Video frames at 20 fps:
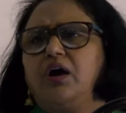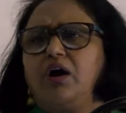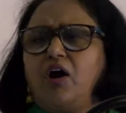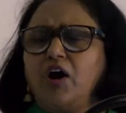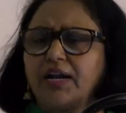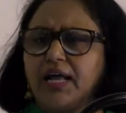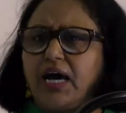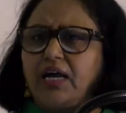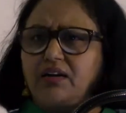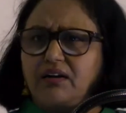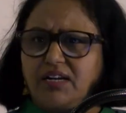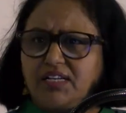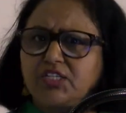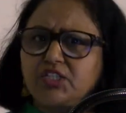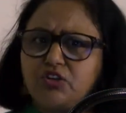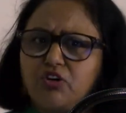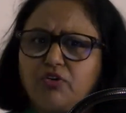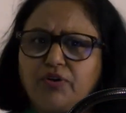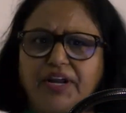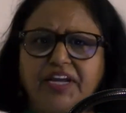on our
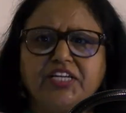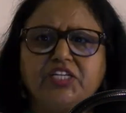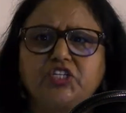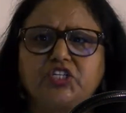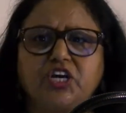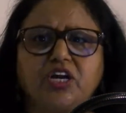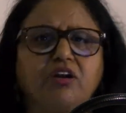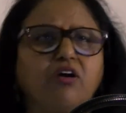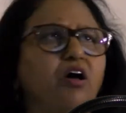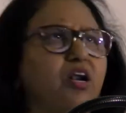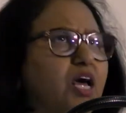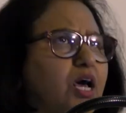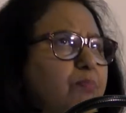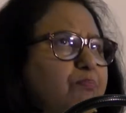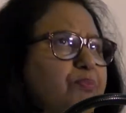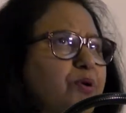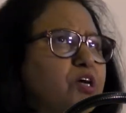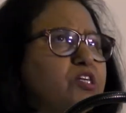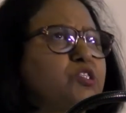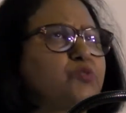restoration, on our
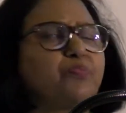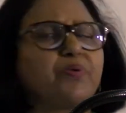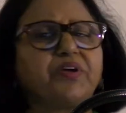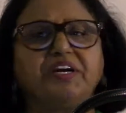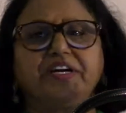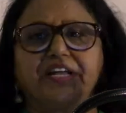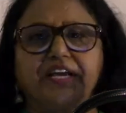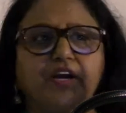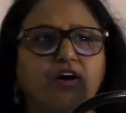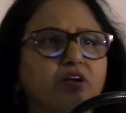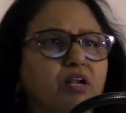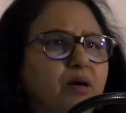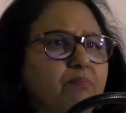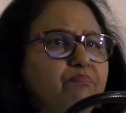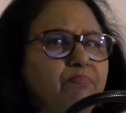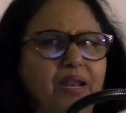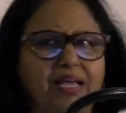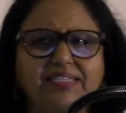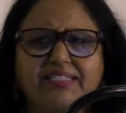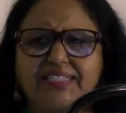prosperity, on our
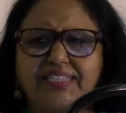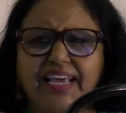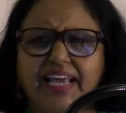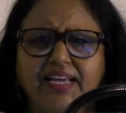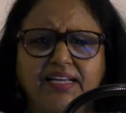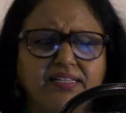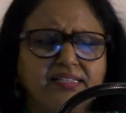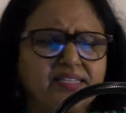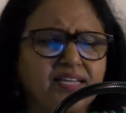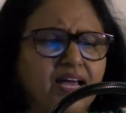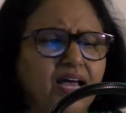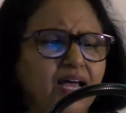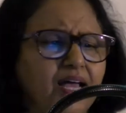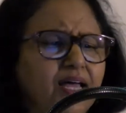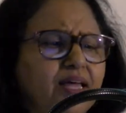blessings, uh,